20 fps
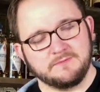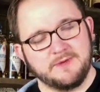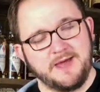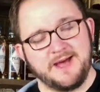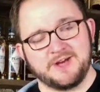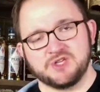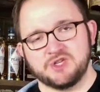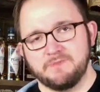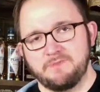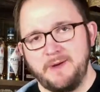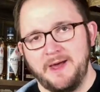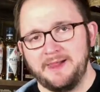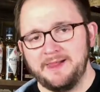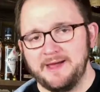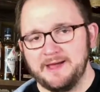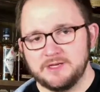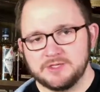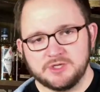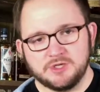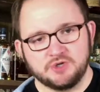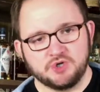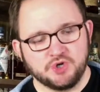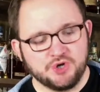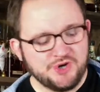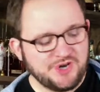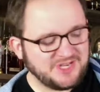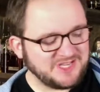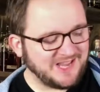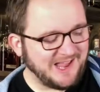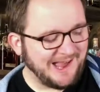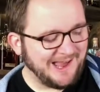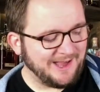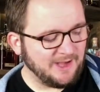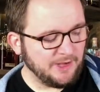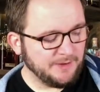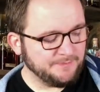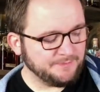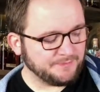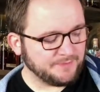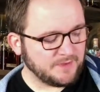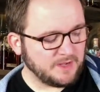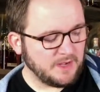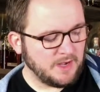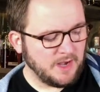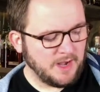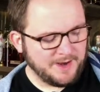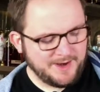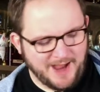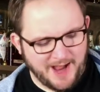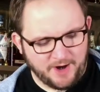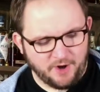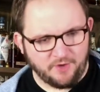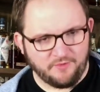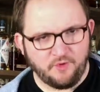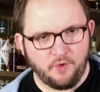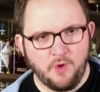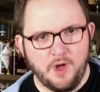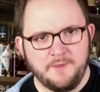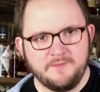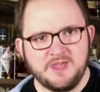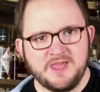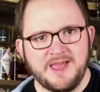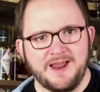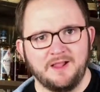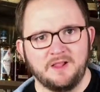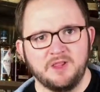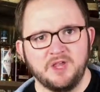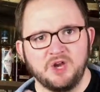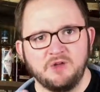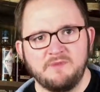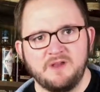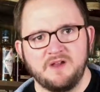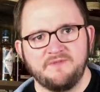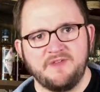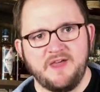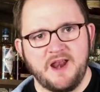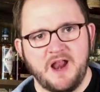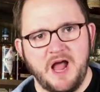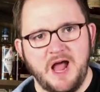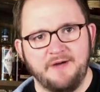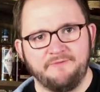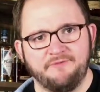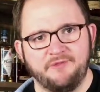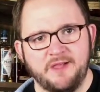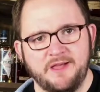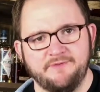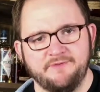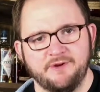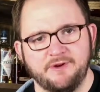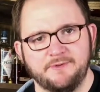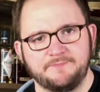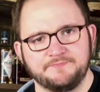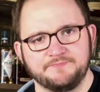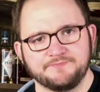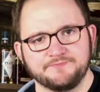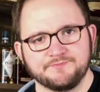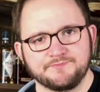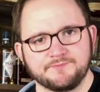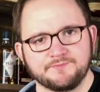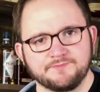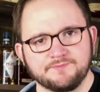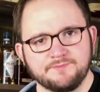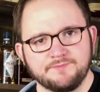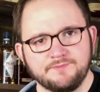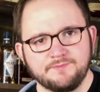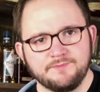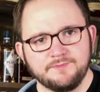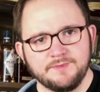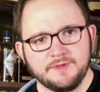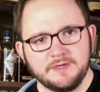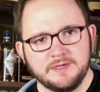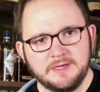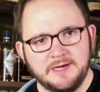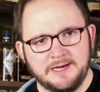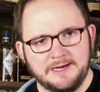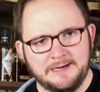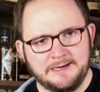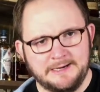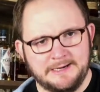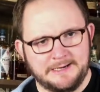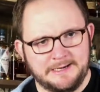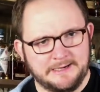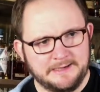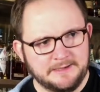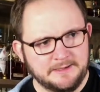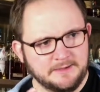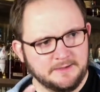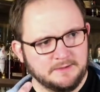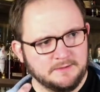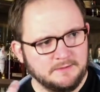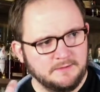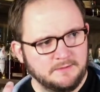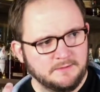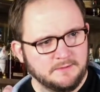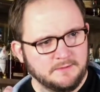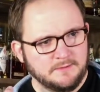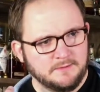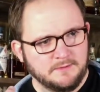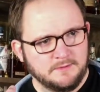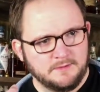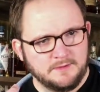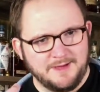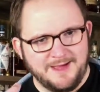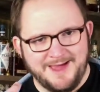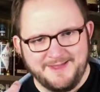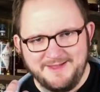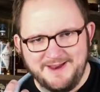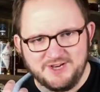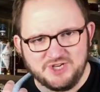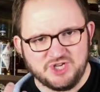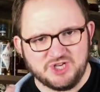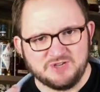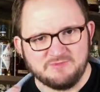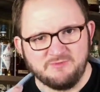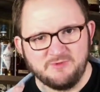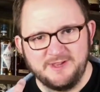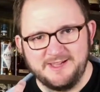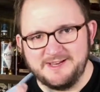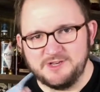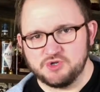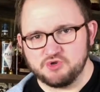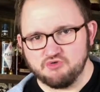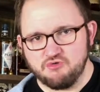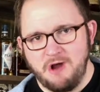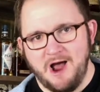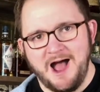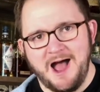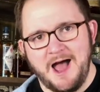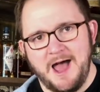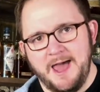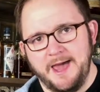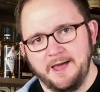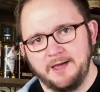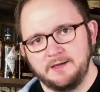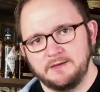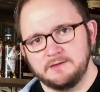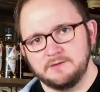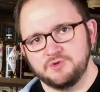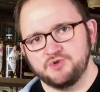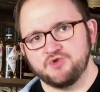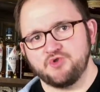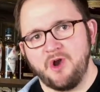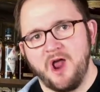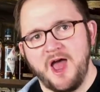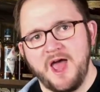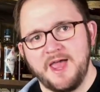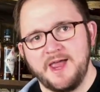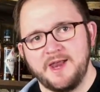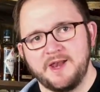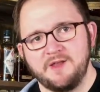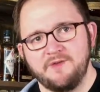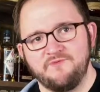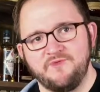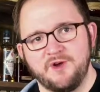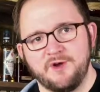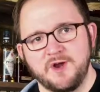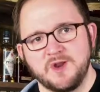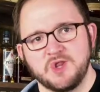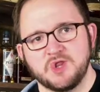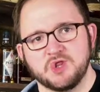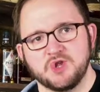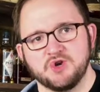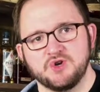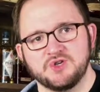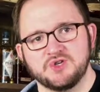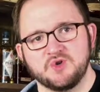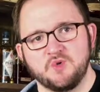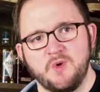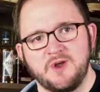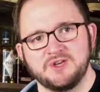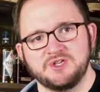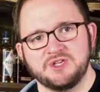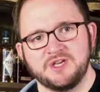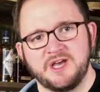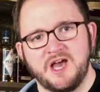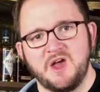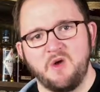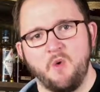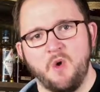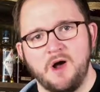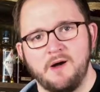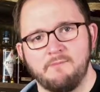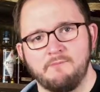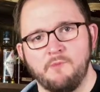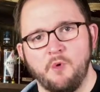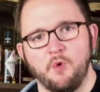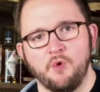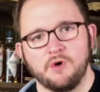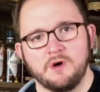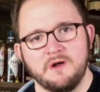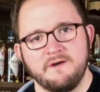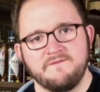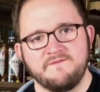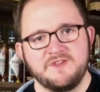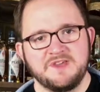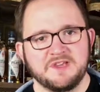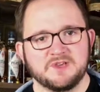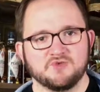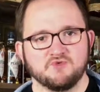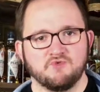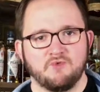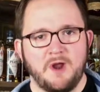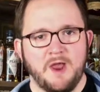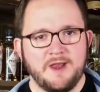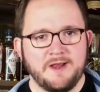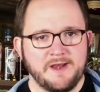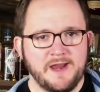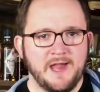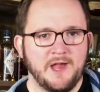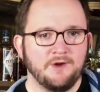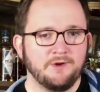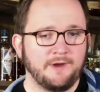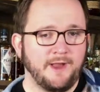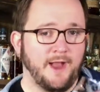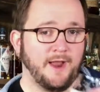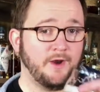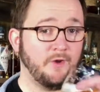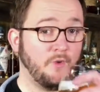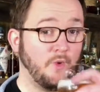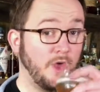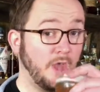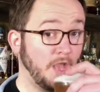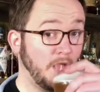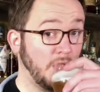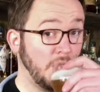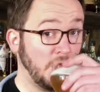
Extra pale ale, so true to style, uh, not overwhelming. get a little bit of that hop flavor. Uh, and then it's just really dry. Dry in a very thirst quenching, I want more of this right now kind of way.